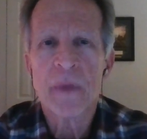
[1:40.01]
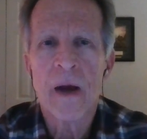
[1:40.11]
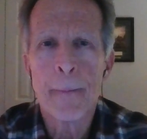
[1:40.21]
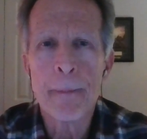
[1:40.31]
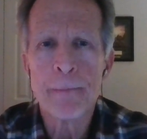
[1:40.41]

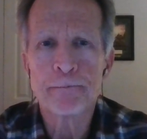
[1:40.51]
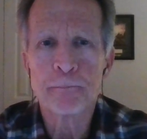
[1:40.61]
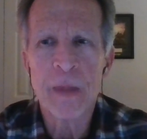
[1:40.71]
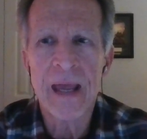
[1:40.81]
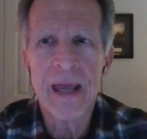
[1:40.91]
Um,
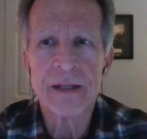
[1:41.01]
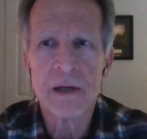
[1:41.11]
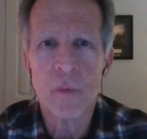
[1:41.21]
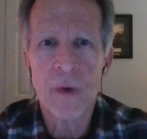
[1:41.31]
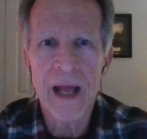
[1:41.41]

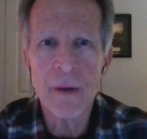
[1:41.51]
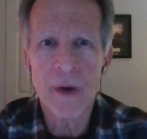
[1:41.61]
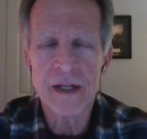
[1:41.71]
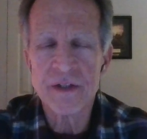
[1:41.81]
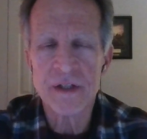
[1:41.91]
and what I
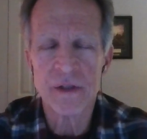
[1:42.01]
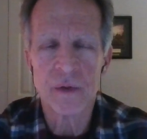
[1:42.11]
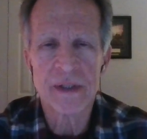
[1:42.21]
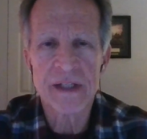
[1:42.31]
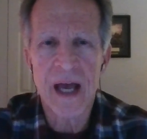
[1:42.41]
want to
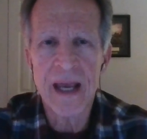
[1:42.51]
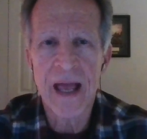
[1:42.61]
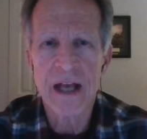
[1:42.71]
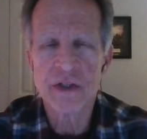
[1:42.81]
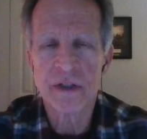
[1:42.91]
do is, I
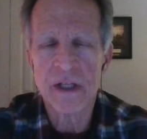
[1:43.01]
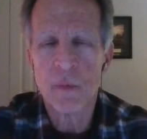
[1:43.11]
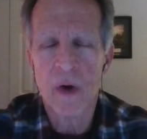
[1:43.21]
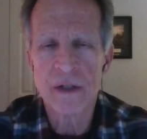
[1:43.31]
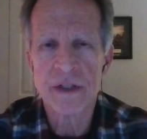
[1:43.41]
actually
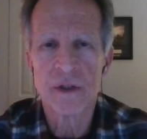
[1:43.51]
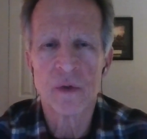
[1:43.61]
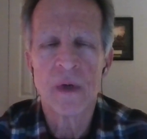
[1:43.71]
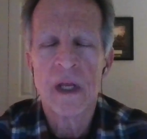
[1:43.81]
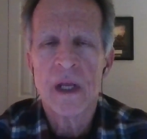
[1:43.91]
want
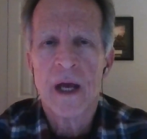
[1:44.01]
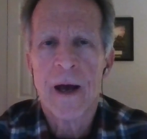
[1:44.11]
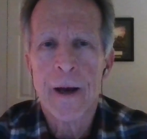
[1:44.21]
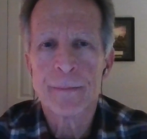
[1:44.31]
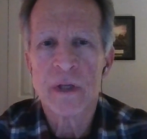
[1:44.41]
to
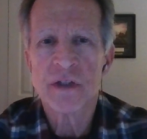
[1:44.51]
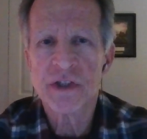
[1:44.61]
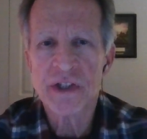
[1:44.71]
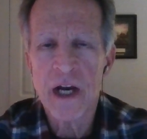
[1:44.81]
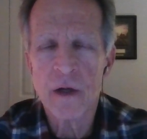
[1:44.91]
um,
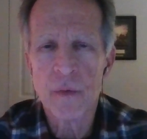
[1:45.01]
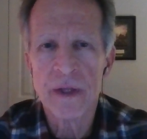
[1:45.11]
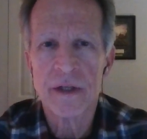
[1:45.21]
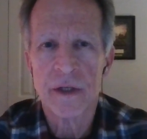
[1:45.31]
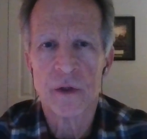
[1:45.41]
share
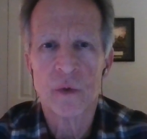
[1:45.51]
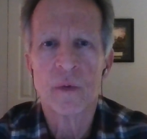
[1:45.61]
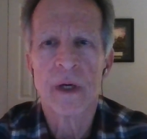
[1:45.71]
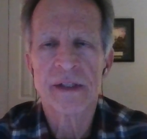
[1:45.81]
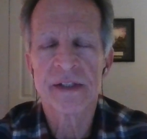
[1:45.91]
with
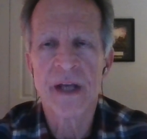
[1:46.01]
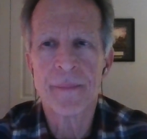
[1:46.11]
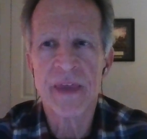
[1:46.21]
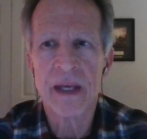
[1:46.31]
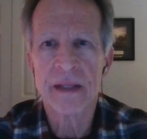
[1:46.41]
you
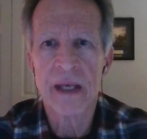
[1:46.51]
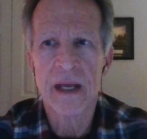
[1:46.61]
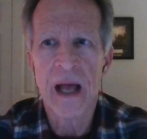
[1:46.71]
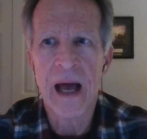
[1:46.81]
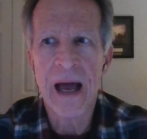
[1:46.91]
something
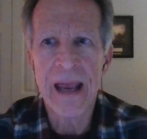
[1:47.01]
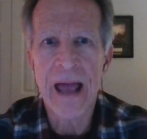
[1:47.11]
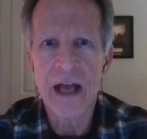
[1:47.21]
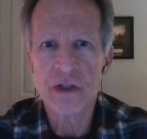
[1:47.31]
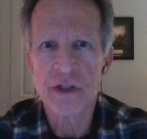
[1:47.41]
that I
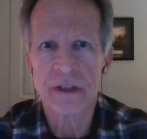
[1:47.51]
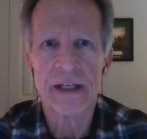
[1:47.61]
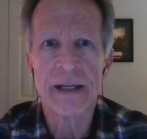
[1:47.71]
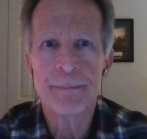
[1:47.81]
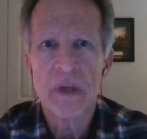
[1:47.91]

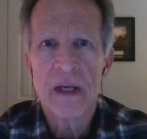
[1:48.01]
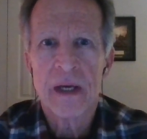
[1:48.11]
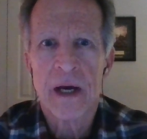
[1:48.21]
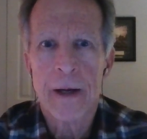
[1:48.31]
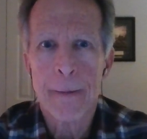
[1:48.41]
actually
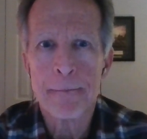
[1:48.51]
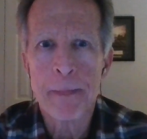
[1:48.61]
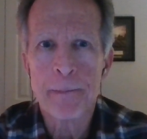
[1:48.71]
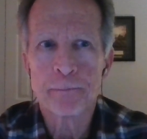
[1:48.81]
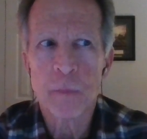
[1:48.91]

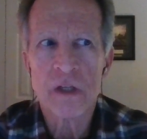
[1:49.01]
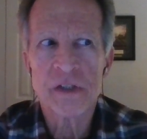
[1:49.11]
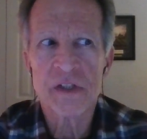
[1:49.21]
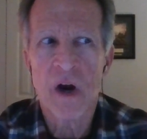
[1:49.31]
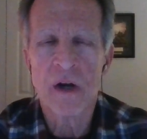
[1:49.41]
um,
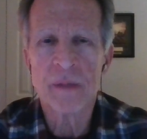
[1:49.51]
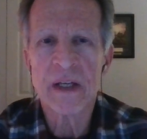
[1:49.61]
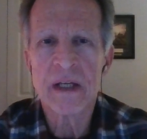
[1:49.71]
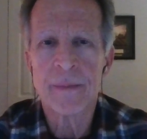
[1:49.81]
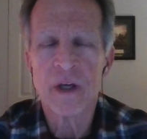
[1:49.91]
started
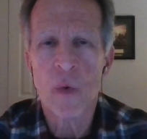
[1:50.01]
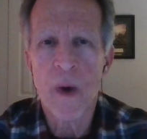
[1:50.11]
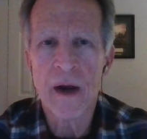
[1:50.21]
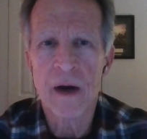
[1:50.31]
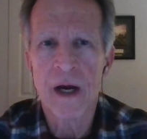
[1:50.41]
becoming
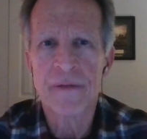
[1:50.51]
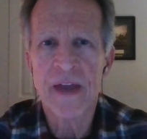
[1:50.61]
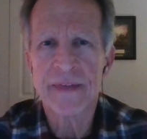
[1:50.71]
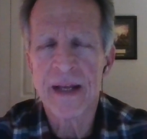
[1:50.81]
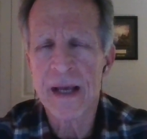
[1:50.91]
aware of,
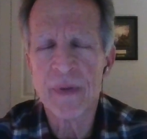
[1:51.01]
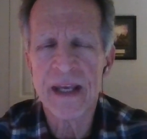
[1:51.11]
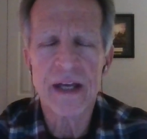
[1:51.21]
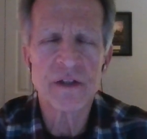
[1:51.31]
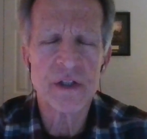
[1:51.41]
and then I
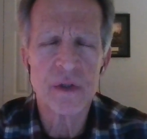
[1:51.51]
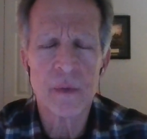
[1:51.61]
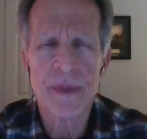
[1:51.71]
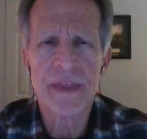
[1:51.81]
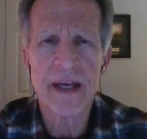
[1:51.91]
began
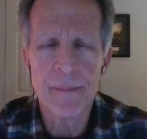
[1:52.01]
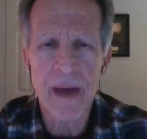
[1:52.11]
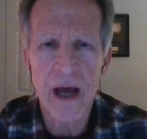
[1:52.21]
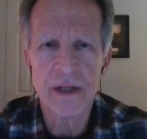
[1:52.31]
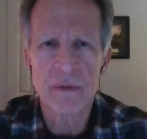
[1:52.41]
to think
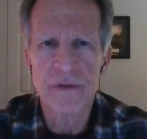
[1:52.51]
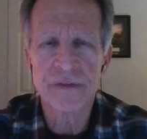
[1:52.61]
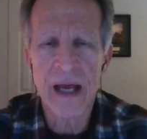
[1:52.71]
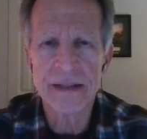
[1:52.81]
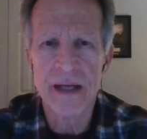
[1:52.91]
about and
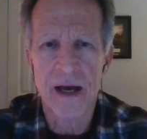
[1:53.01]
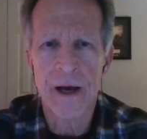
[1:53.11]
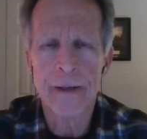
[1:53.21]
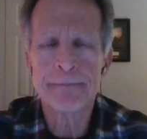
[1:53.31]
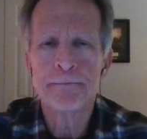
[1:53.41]
reflect
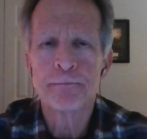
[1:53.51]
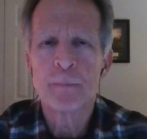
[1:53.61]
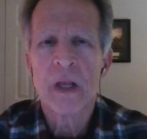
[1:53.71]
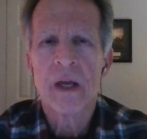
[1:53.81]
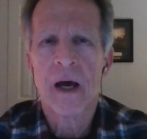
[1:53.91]
on
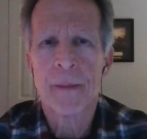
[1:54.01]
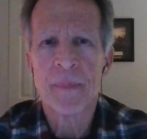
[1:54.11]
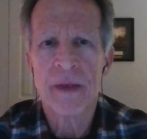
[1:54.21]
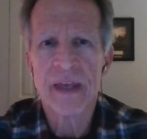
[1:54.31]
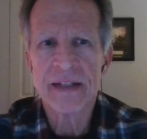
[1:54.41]

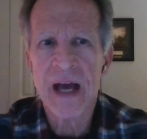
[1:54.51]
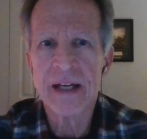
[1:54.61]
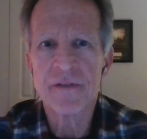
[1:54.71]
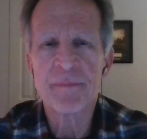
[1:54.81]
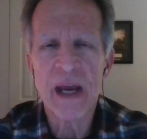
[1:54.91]
um, that
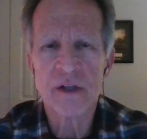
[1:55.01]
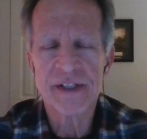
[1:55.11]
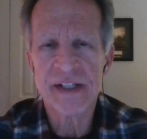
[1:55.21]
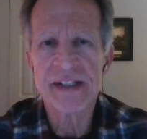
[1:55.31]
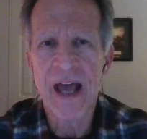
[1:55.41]
kind of
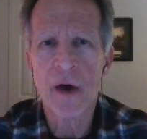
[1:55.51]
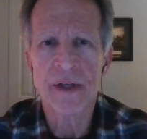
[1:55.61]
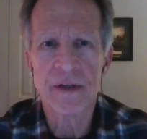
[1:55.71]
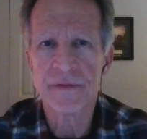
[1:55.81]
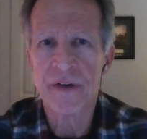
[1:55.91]
bears this
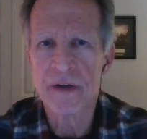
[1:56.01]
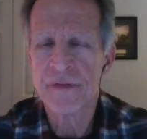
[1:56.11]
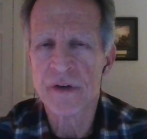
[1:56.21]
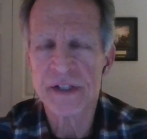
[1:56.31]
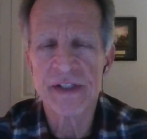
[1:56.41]
out in a very,
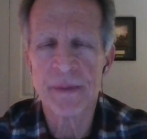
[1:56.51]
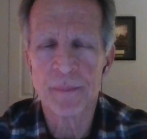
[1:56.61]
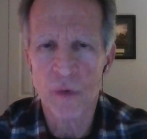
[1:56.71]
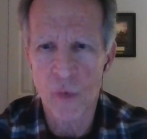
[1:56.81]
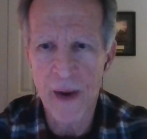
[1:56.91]
very
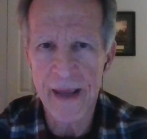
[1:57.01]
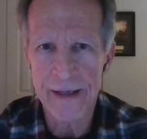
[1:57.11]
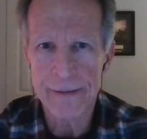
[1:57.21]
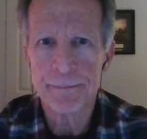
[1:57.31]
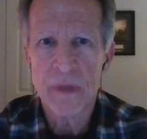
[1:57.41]
simple
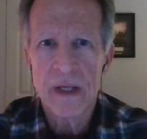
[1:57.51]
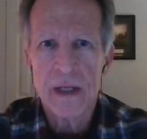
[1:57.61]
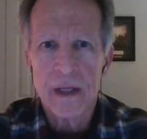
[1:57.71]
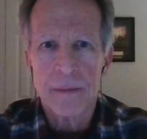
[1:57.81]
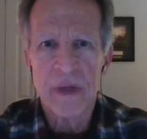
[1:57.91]
way
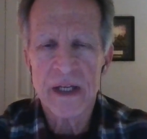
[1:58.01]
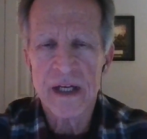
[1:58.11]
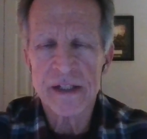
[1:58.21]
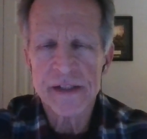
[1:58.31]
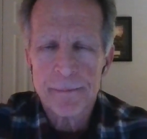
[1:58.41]

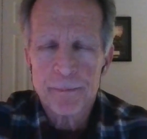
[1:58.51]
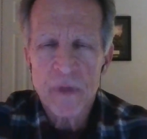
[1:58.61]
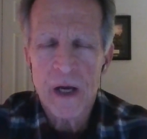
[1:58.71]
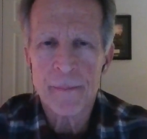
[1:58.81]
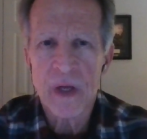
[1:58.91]
because
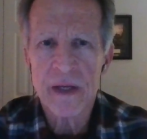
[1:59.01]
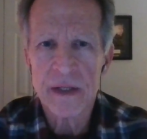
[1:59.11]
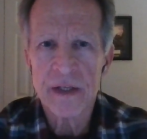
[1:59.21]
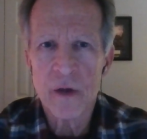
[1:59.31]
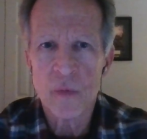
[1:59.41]
um,
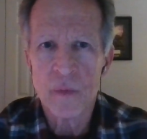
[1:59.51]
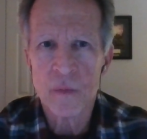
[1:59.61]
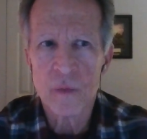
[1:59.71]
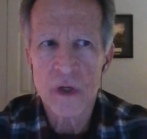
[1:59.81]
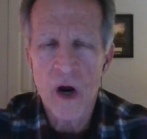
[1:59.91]
you know
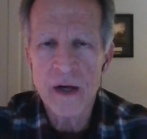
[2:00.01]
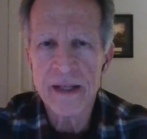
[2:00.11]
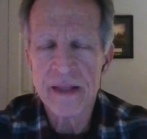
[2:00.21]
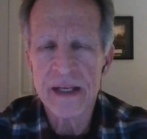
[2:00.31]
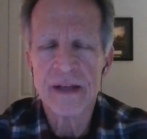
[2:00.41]

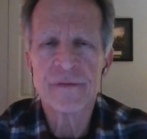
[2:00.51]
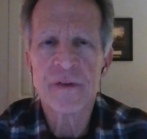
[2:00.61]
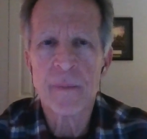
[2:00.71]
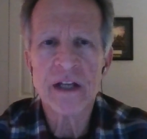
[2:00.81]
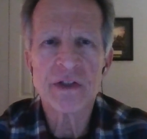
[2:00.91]
regarding the
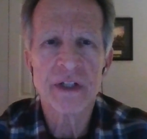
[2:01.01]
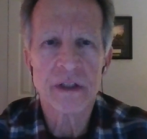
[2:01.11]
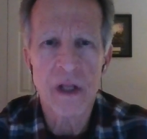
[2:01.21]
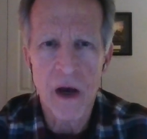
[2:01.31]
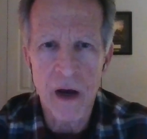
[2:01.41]

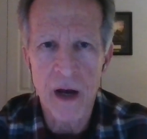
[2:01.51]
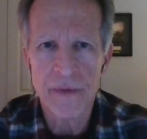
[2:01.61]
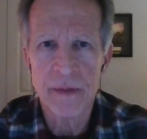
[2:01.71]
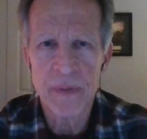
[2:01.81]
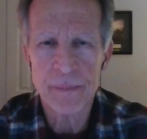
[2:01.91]
information
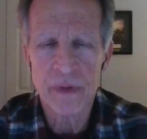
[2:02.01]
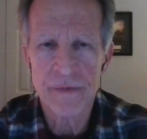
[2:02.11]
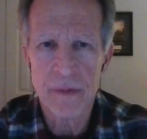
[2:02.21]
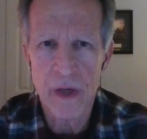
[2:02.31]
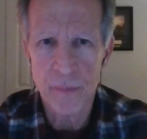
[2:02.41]
law that people have come